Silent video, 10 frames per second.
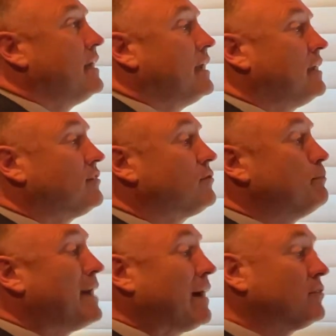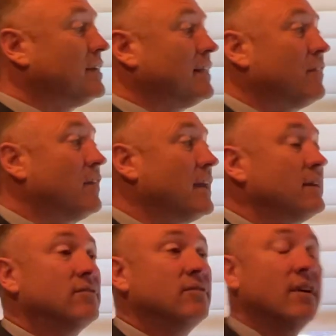is mounting
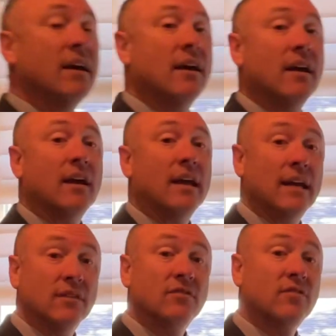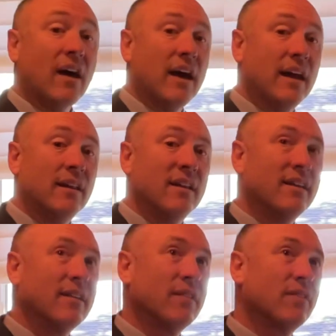things inside
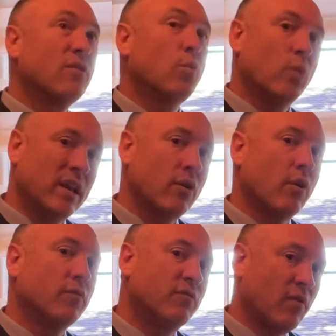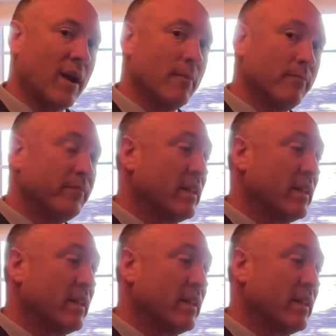the window frame.